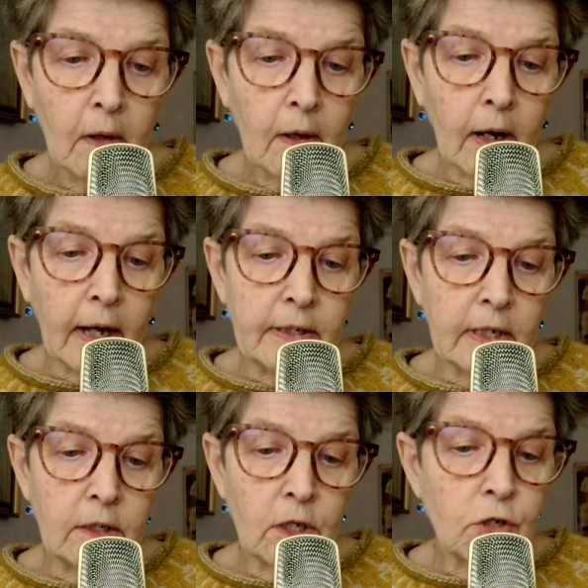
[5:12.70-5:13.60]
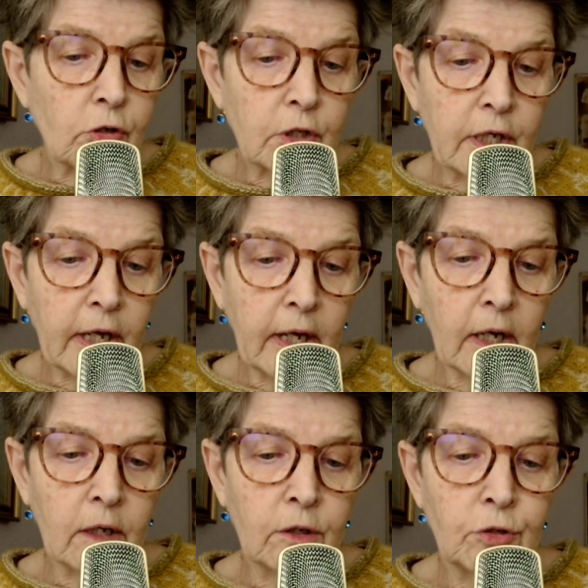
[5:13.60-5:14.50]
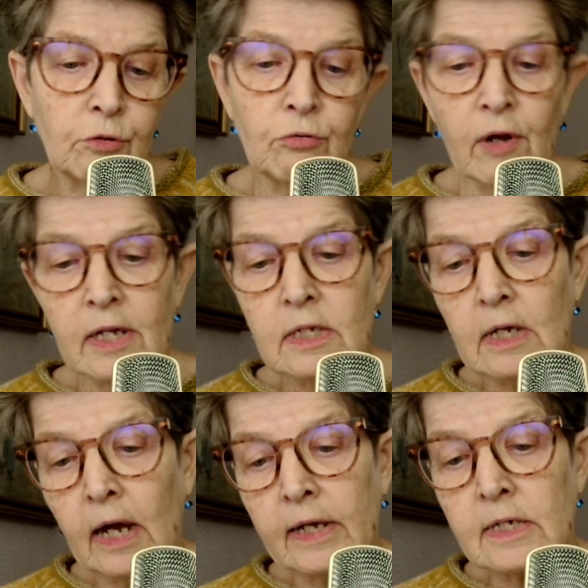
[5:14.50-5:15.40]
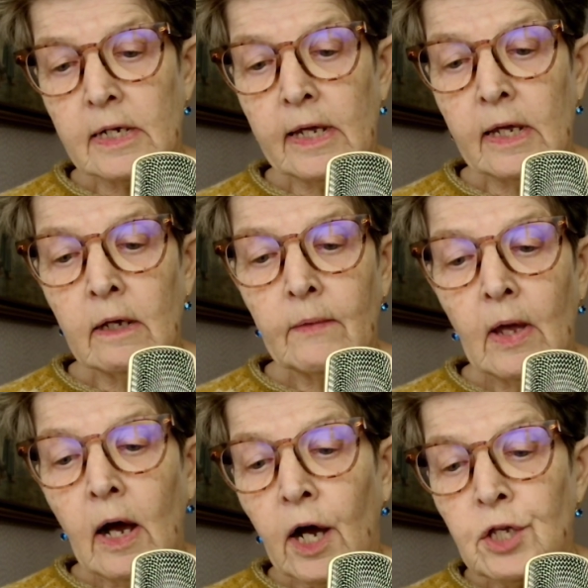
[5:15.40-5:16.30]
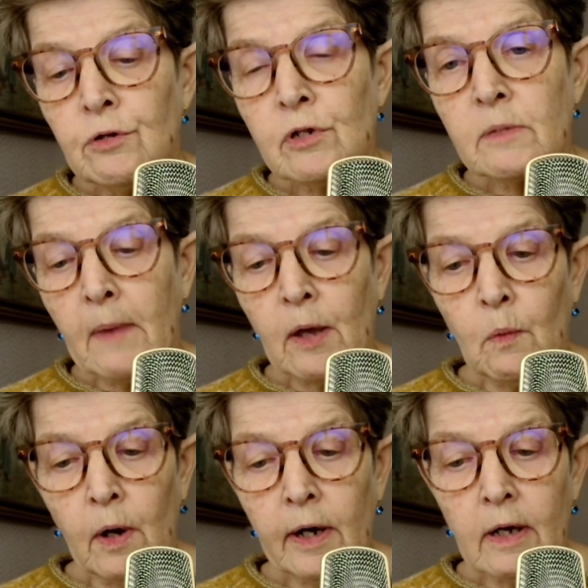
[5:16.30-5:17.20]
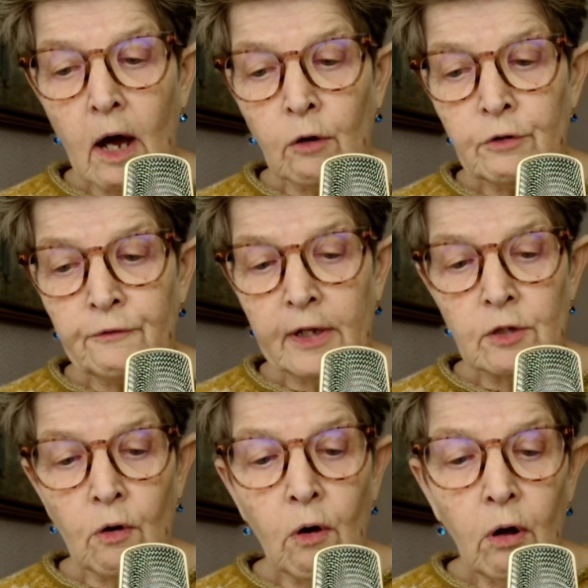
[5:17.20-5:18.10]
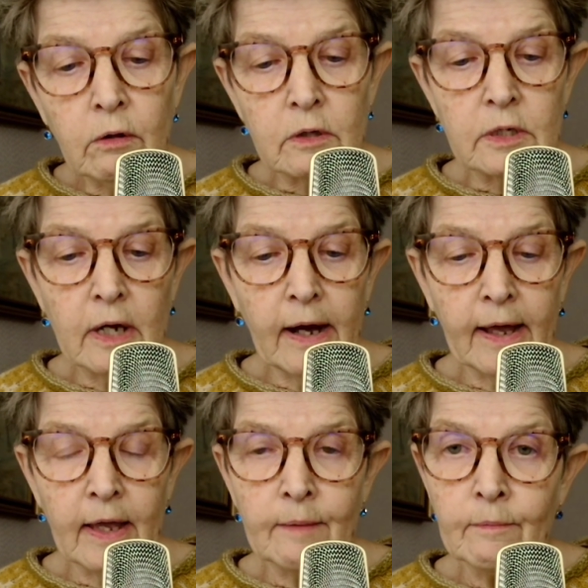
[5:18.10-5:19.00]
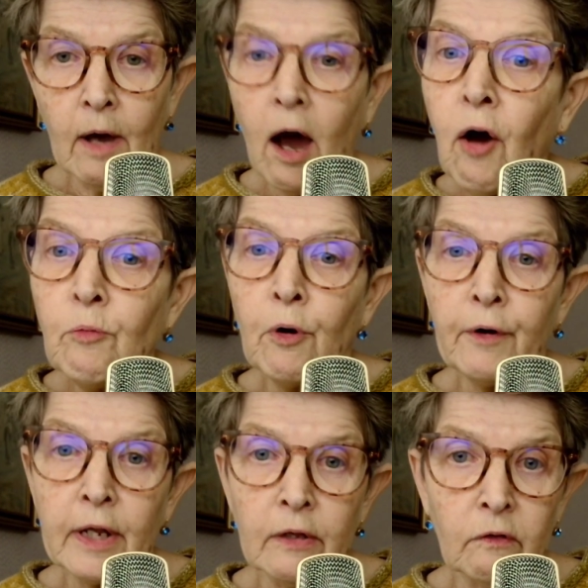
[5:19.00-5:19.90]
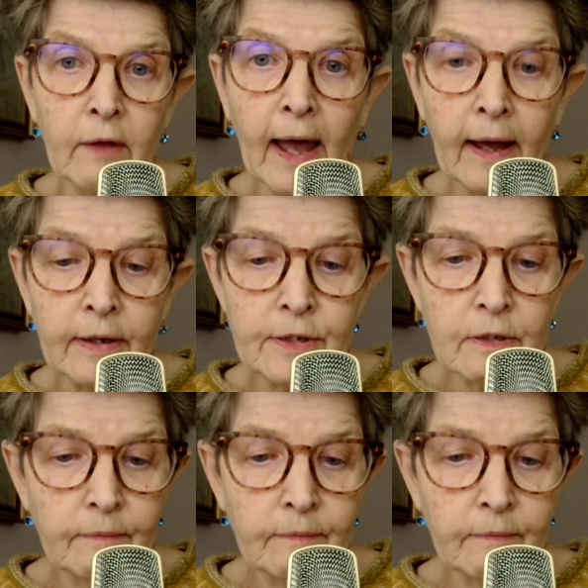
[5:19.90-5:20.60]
I did not care to dress nicely. I used my work outfit all the time. How boring is that?